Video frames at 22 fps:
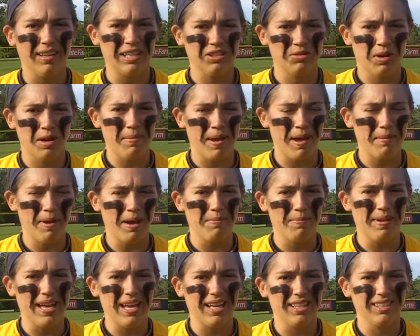That's when I'm at my
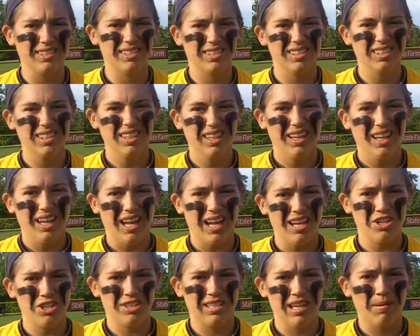best,
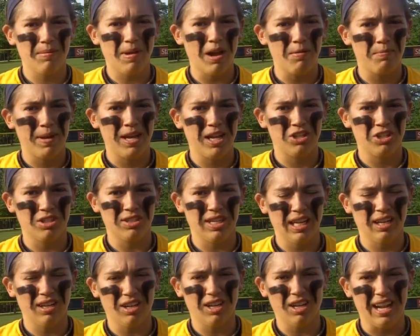and just get my pitch and
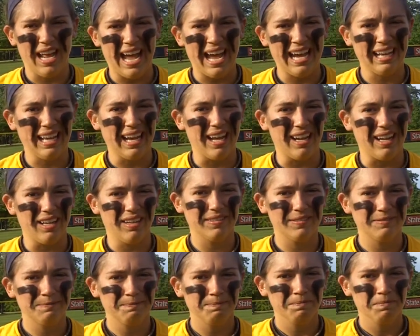take a good hack at it.
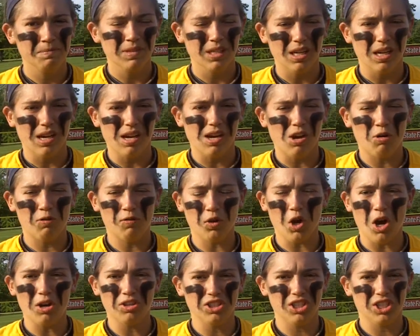Uh,
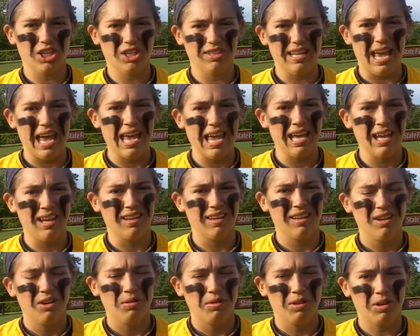overall, it was a good day.
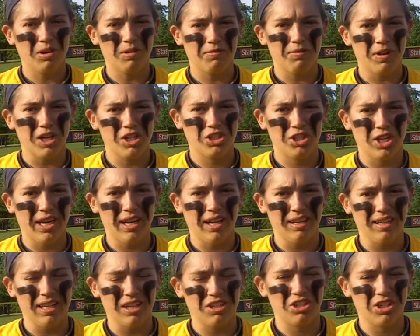A little
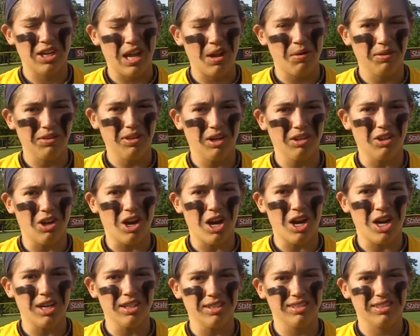frustrated yesterday with our
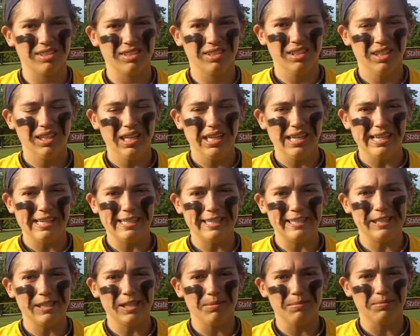loss.
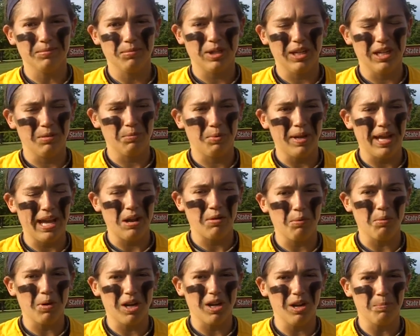Um, we didn't play how
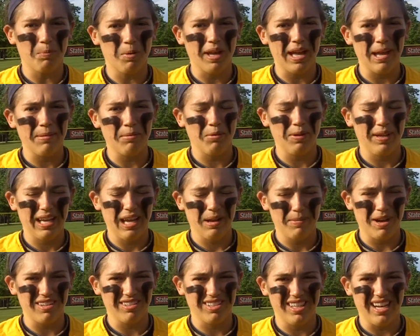we wanted to play, but we
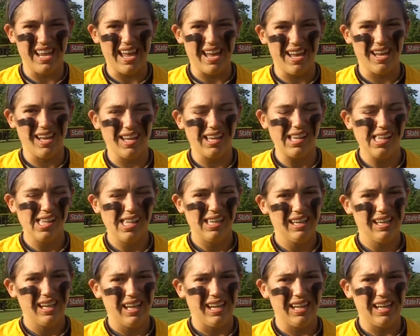came out today
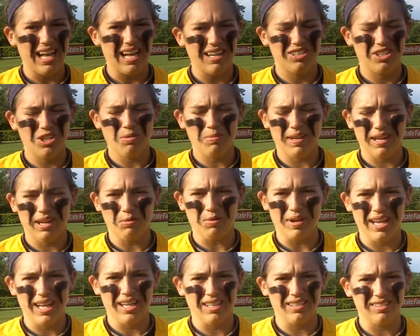and got two big
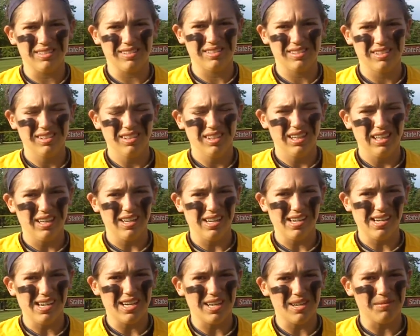wins.
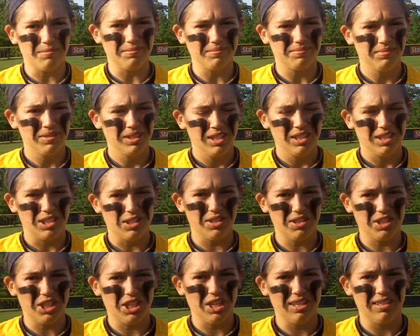Um, so
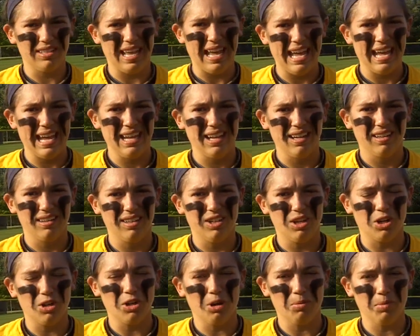it was a good day. You
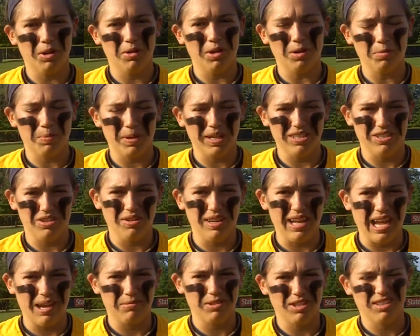know, normally we don't play two
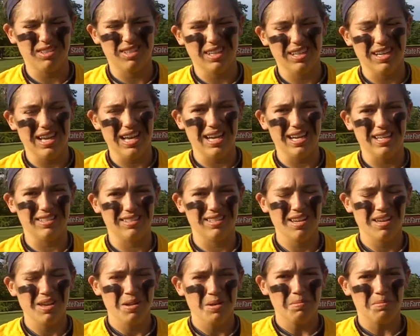games on Sundays,
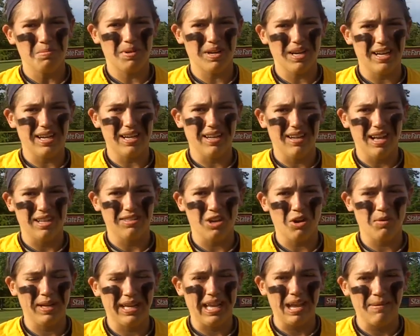but I
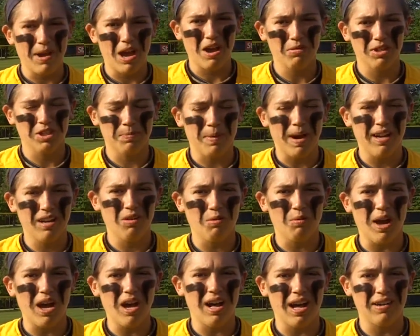thought we came out, responded
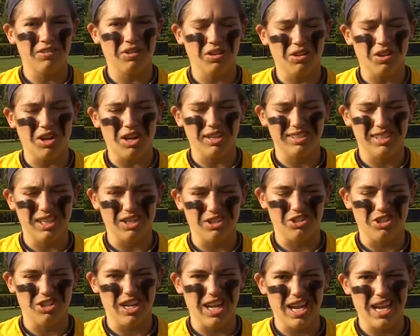well after the loss
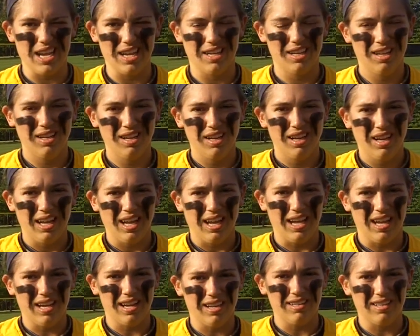yesterday,
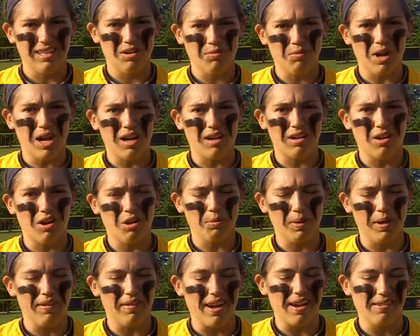and did well all the
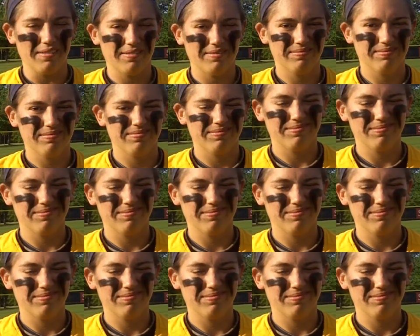way around.